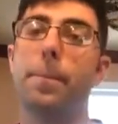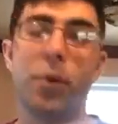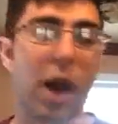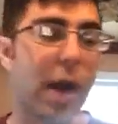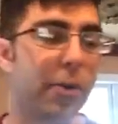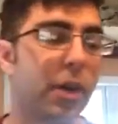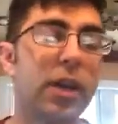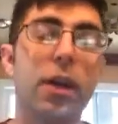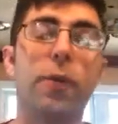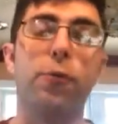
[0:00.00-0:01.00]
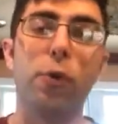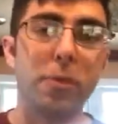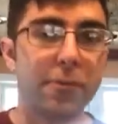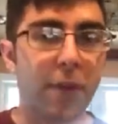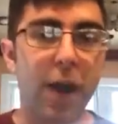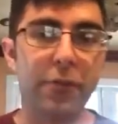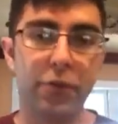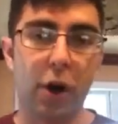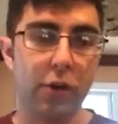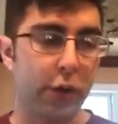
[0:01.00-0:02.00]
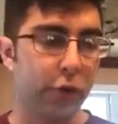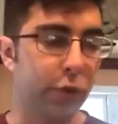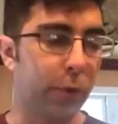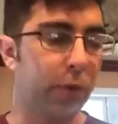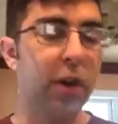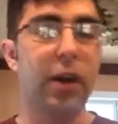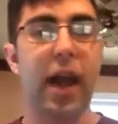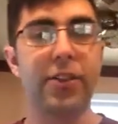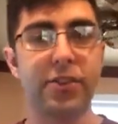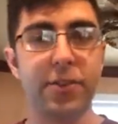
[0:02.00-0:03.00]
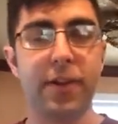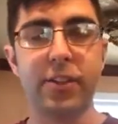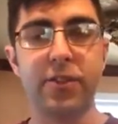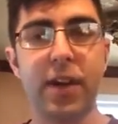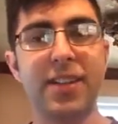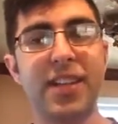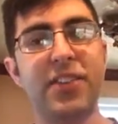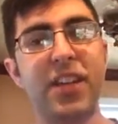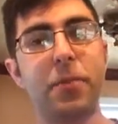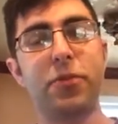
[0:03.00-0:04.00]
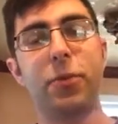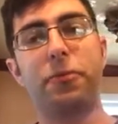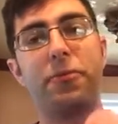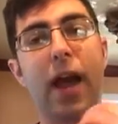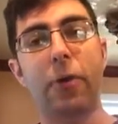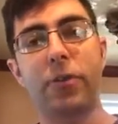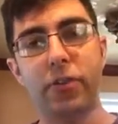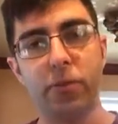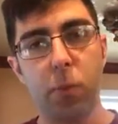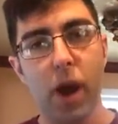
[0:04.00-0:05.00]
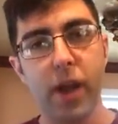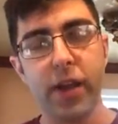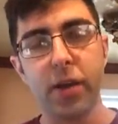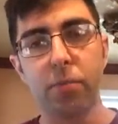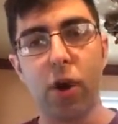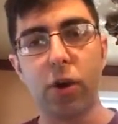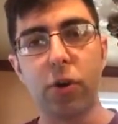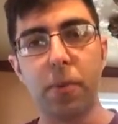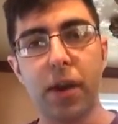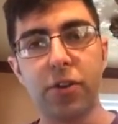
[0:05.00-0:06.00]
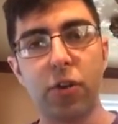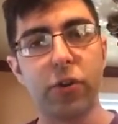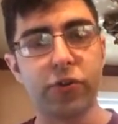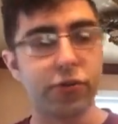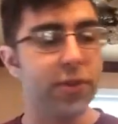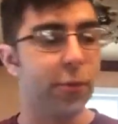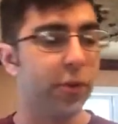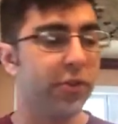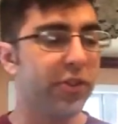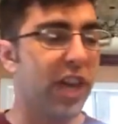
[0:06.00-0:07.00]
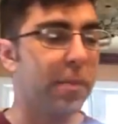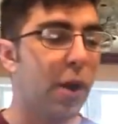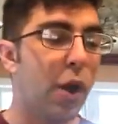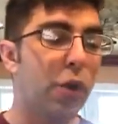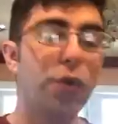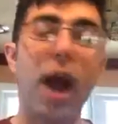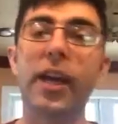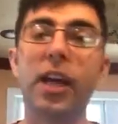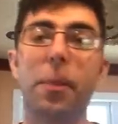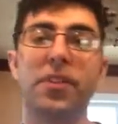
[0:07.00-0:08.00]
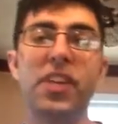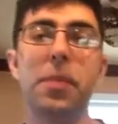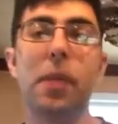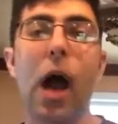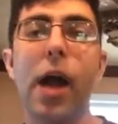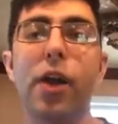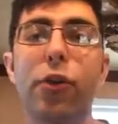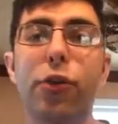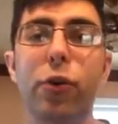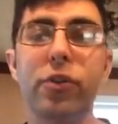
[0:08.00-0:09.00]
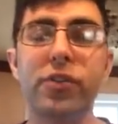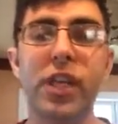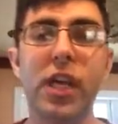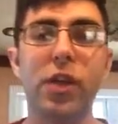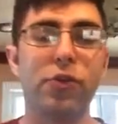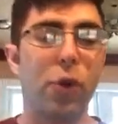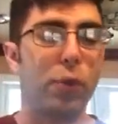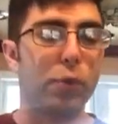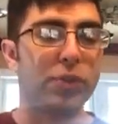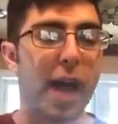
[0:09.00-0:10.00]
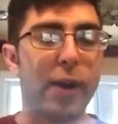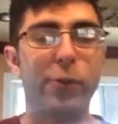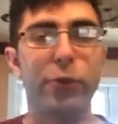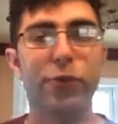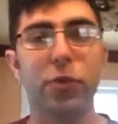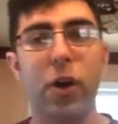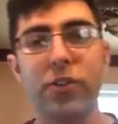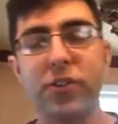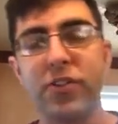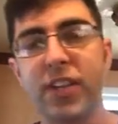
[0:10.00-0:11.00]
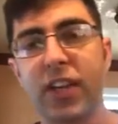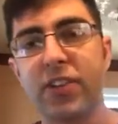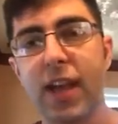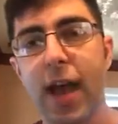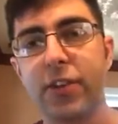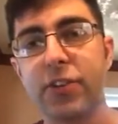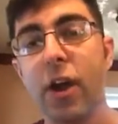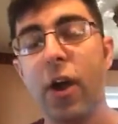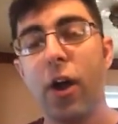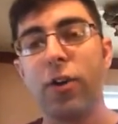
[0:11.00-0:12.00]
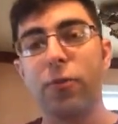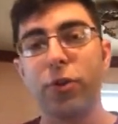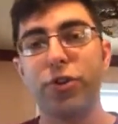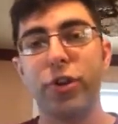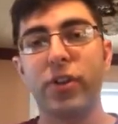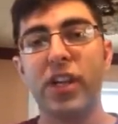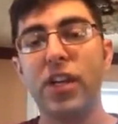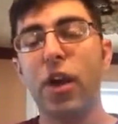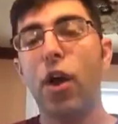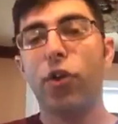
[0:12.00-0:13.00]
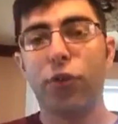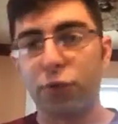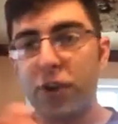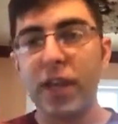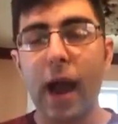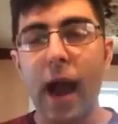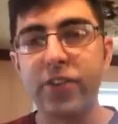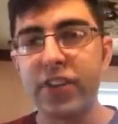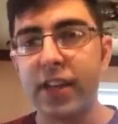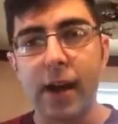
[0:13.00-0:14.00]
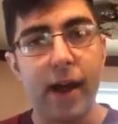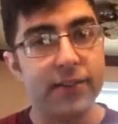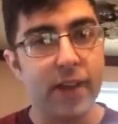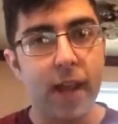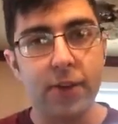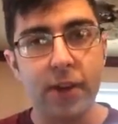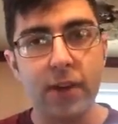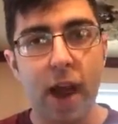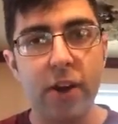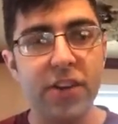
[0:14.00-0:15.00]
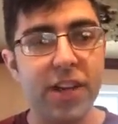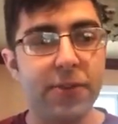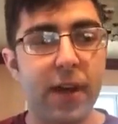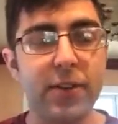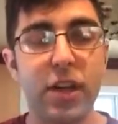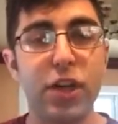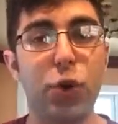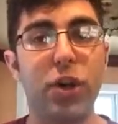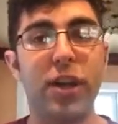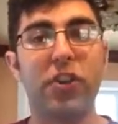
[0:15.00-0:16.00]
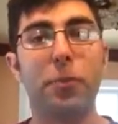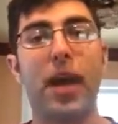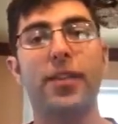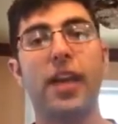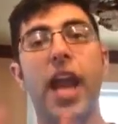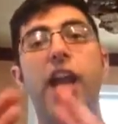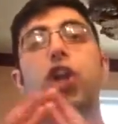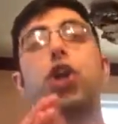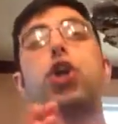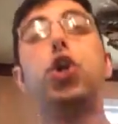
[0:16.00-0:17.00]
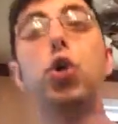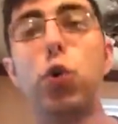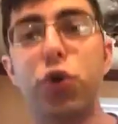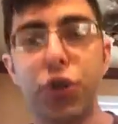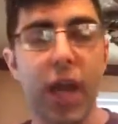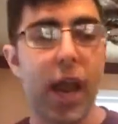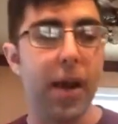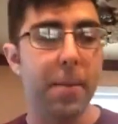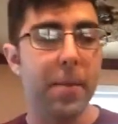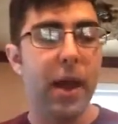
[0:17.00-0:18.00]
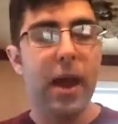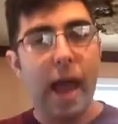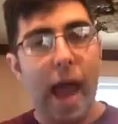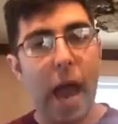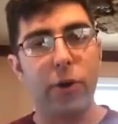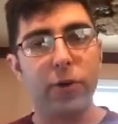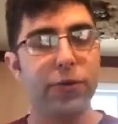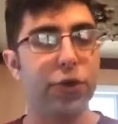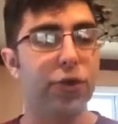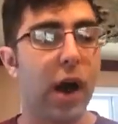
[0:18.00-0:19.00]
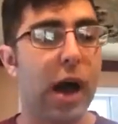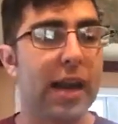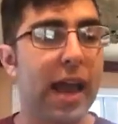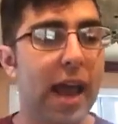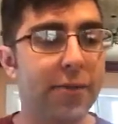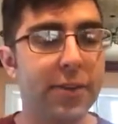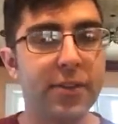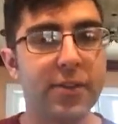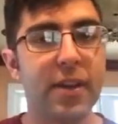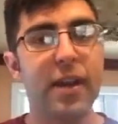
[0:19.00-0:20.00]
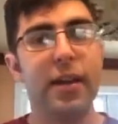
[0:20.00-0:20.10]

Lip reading: Brown, a former 5-star recruit. As a defensive end, he seems to have found his way in Bronco Mendenhall's 3-4 scheme, racking up a team-high 13 total tackles for loss and 6 sacks. Unfortunately, 3 guys cannot save an entire defense, and you can expect a huge game out of Gerard Evans.